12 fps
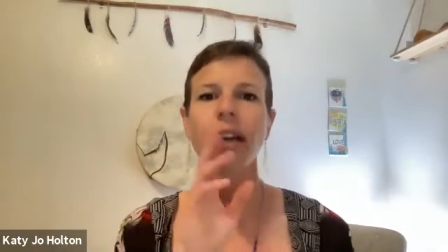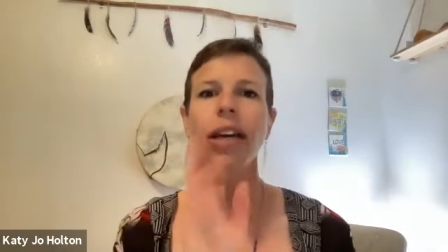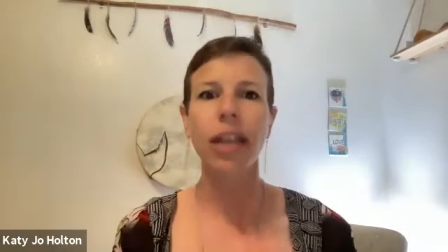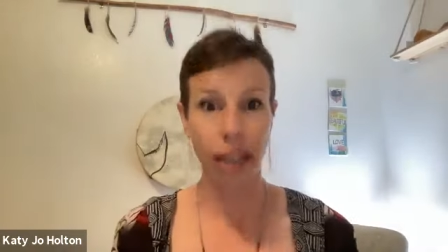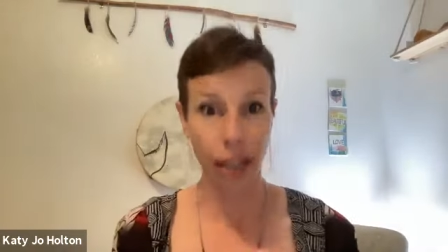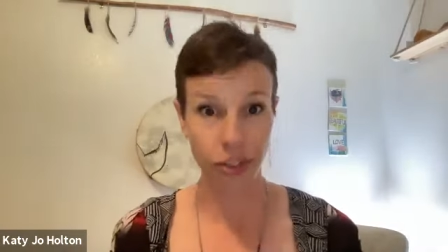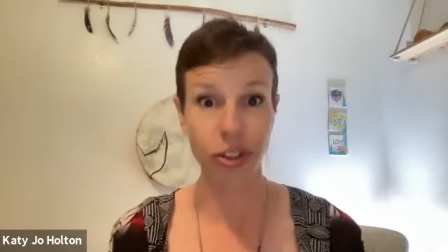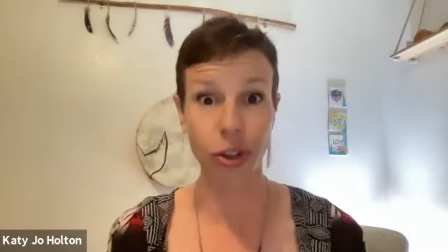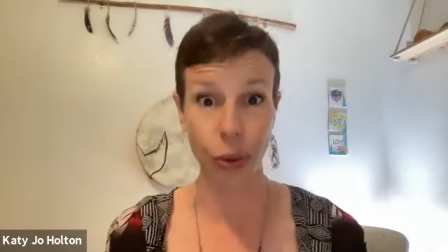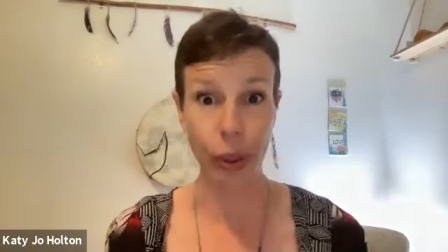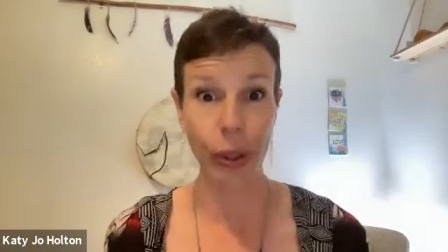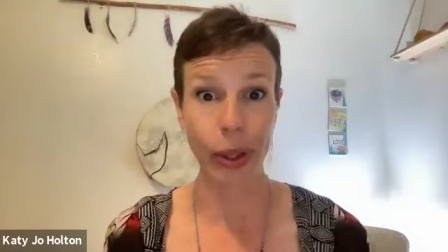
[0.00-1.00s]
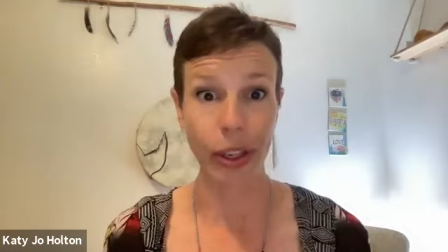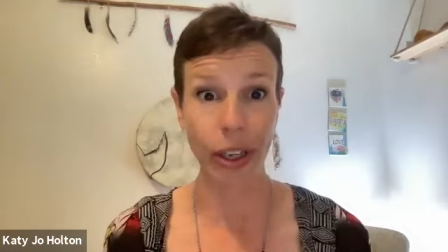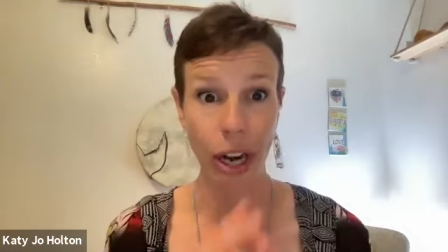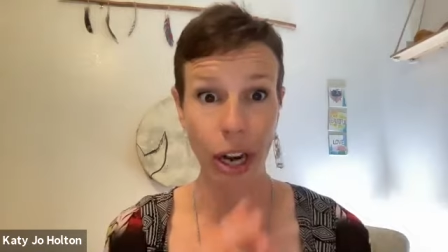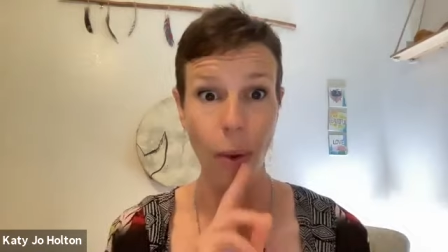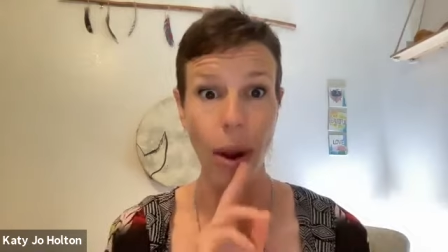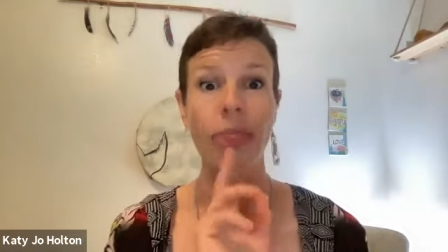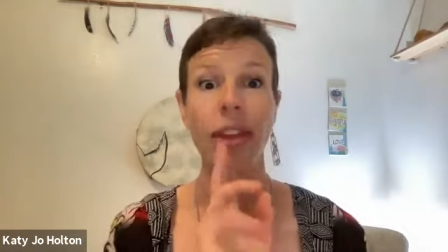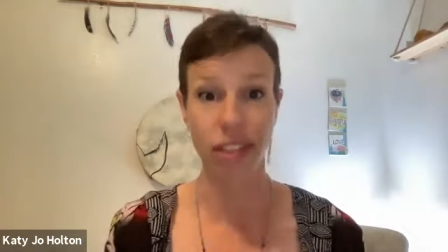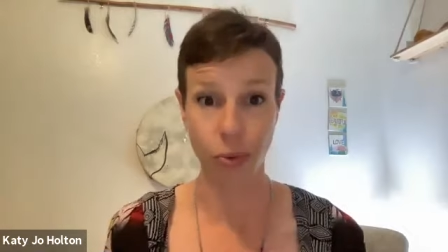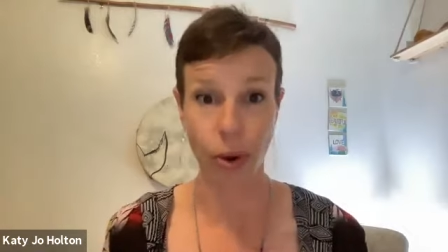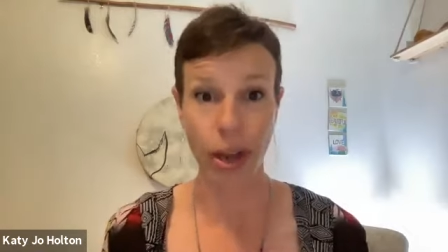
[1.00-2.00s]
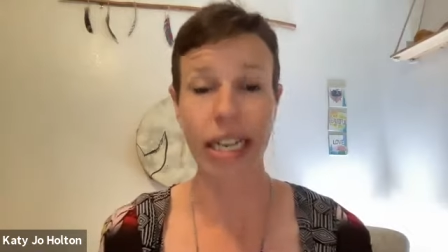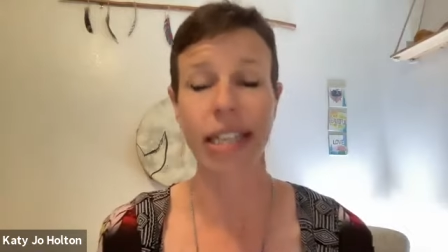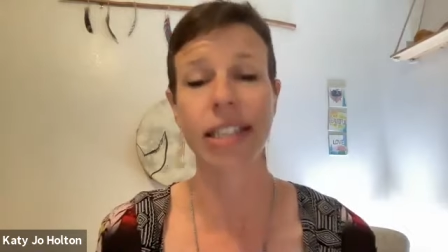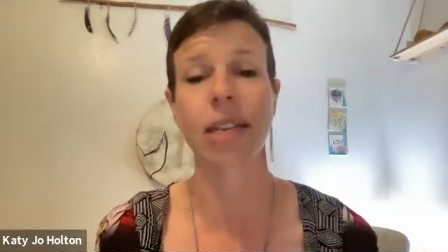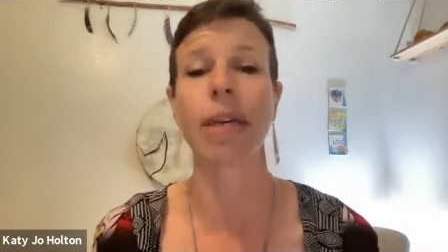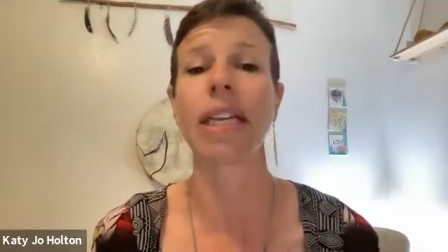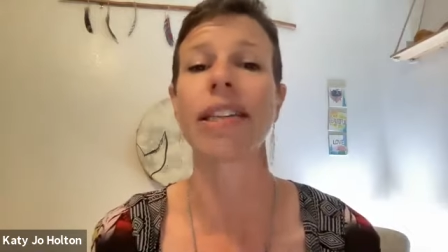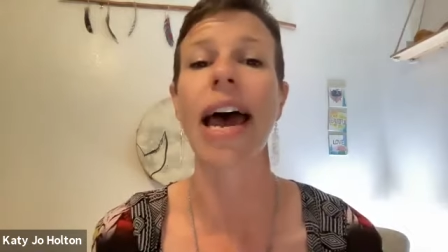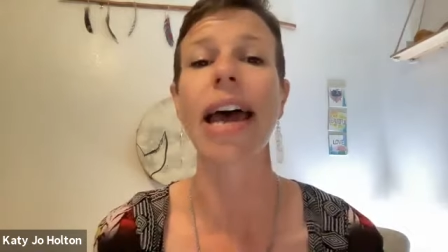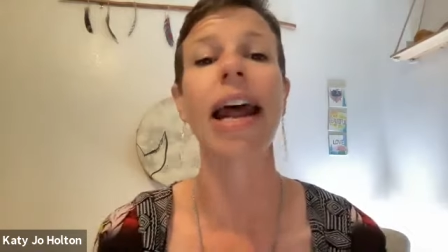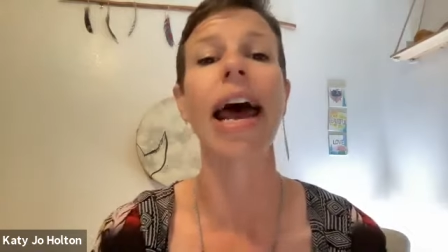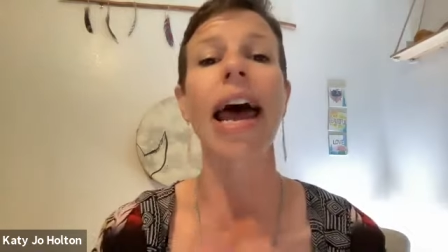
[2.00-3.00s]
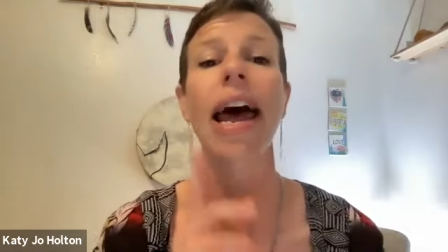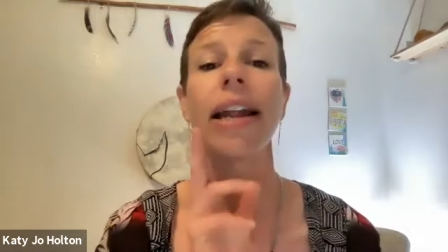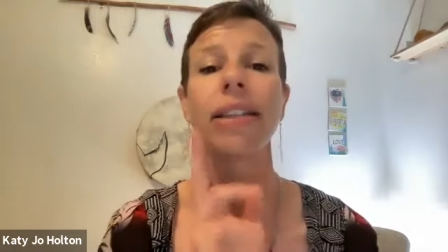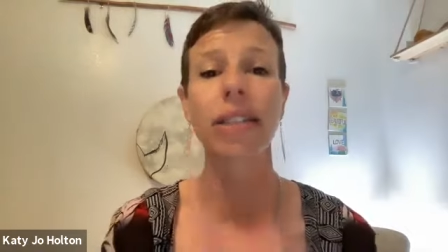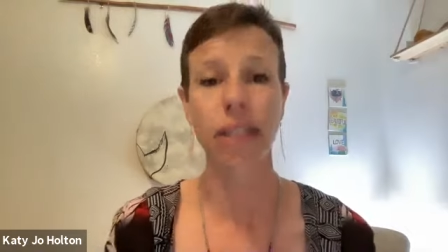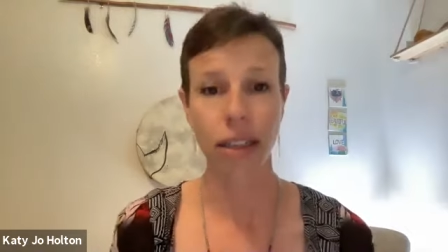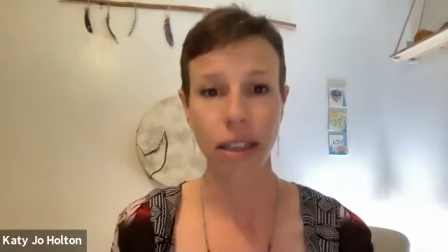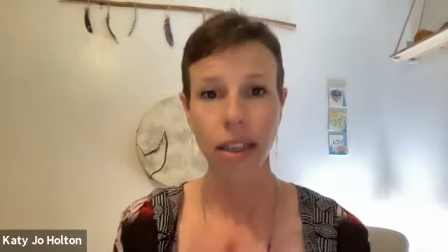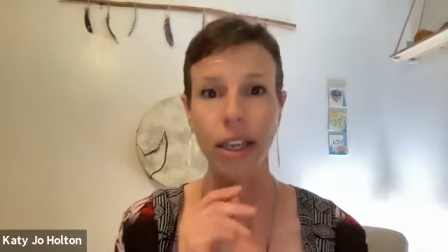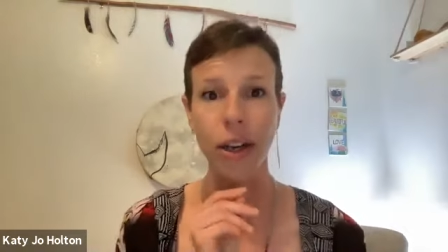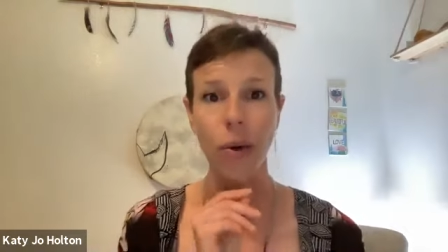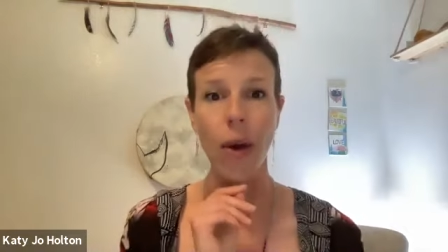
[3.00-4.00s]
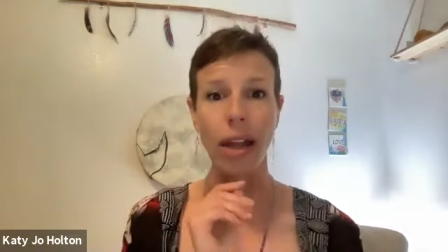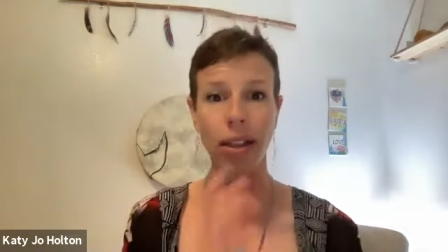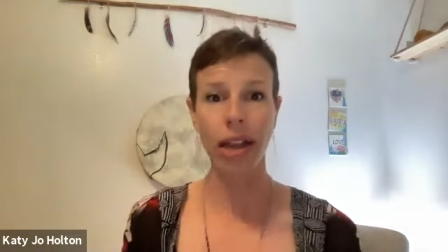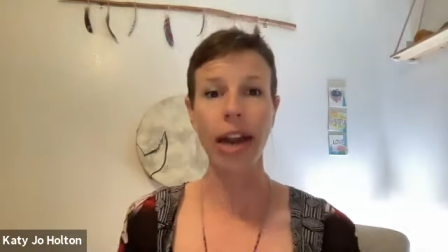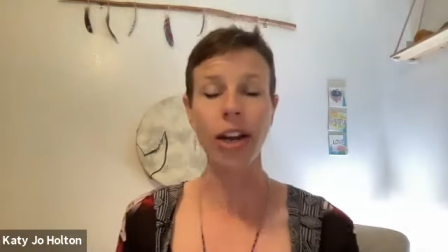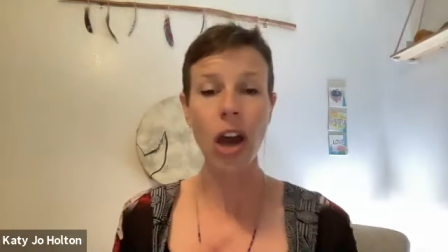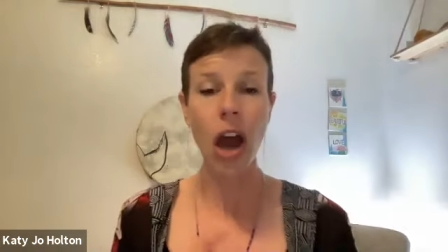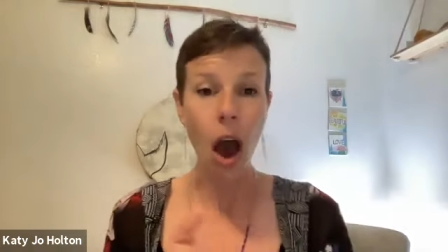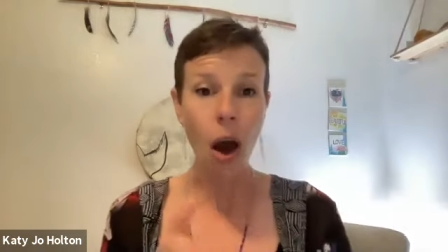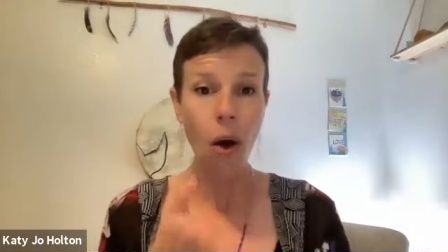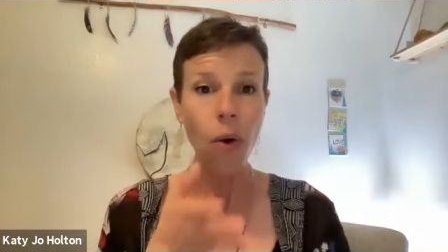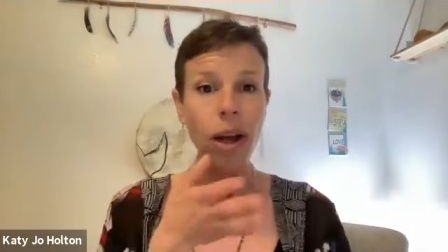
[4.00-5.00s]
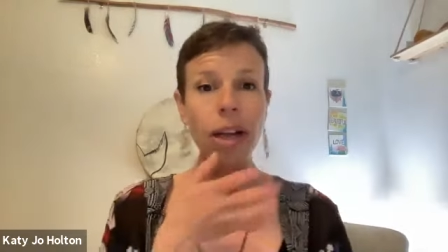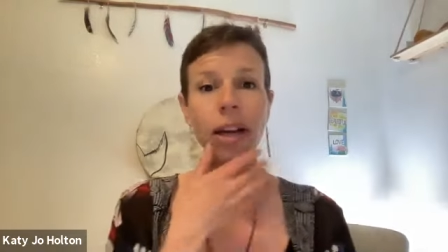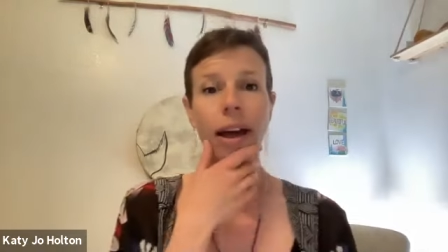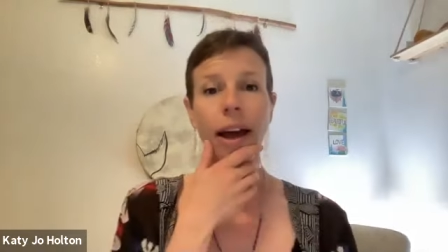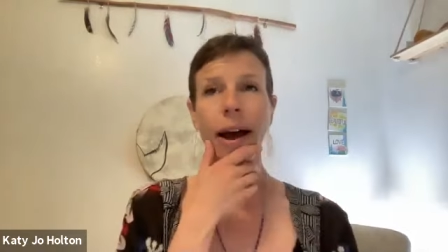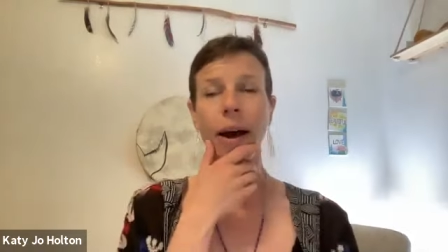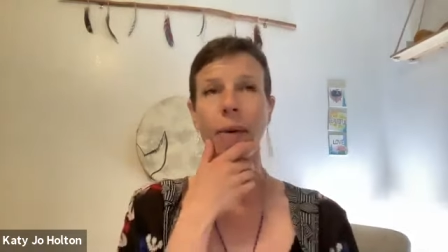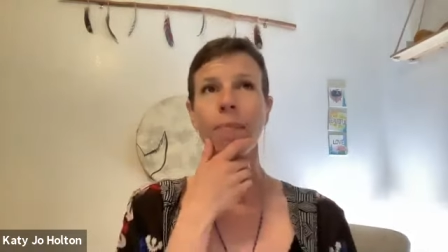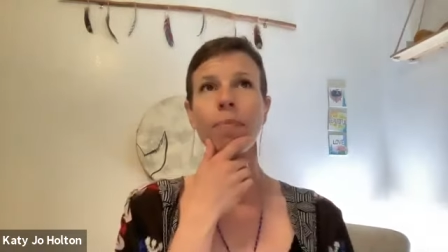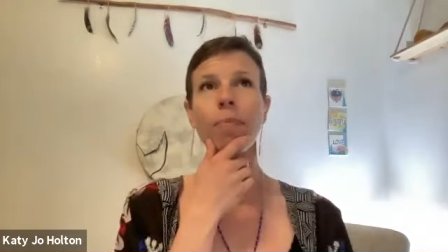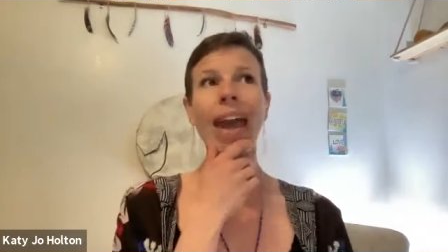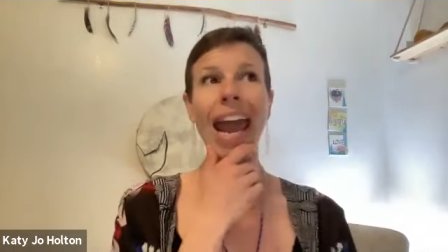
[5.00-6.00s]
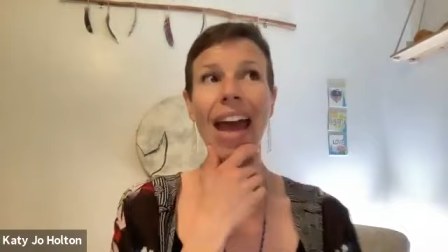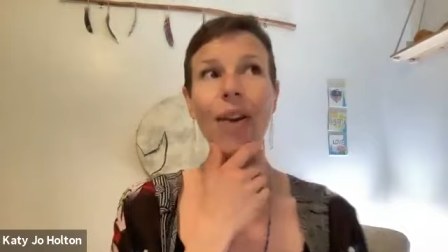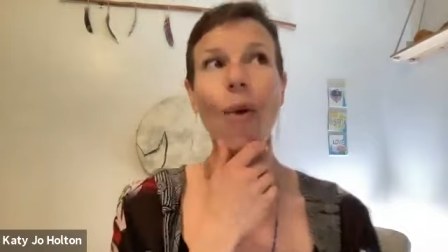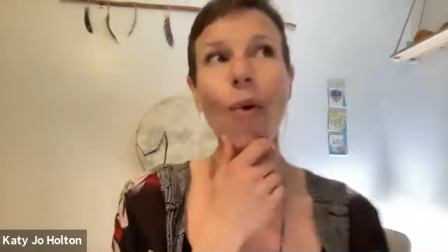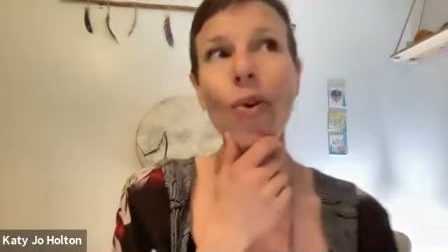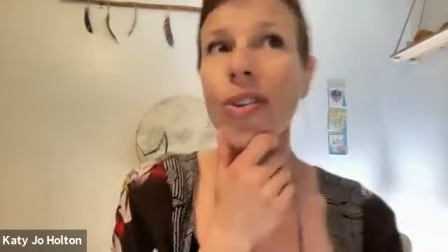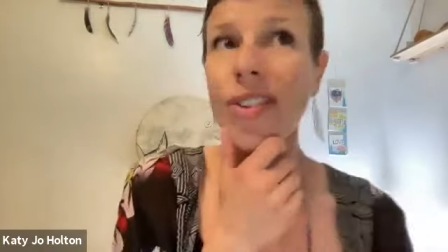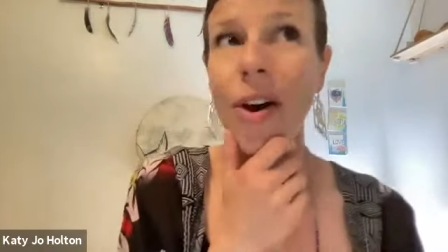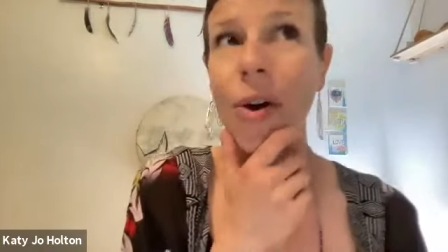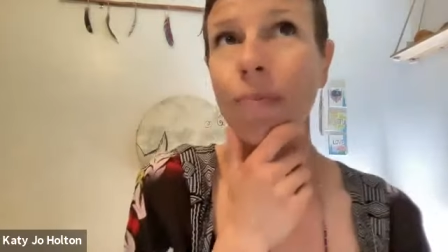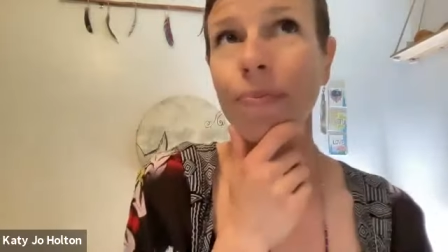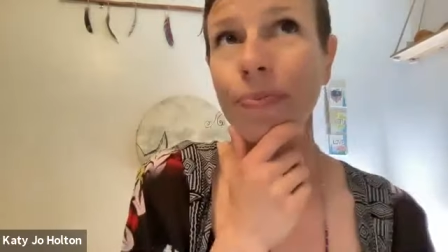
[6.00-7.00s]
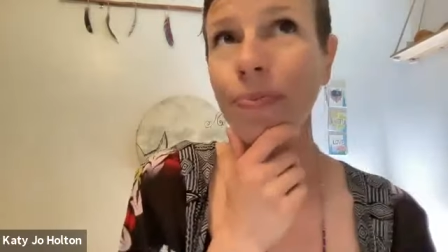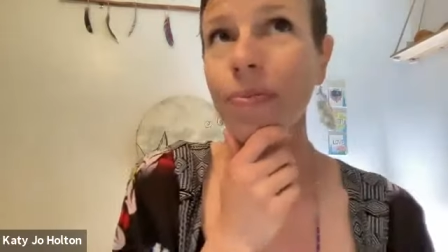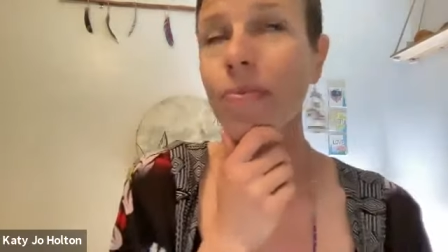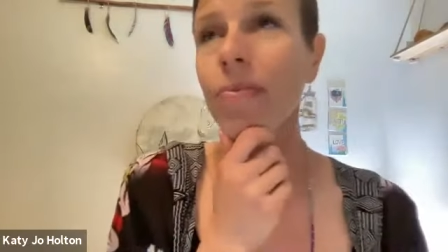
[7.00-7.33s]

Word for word: here's the truth, you know, and this is what needs to be said, and, you know, and let it go um, and also,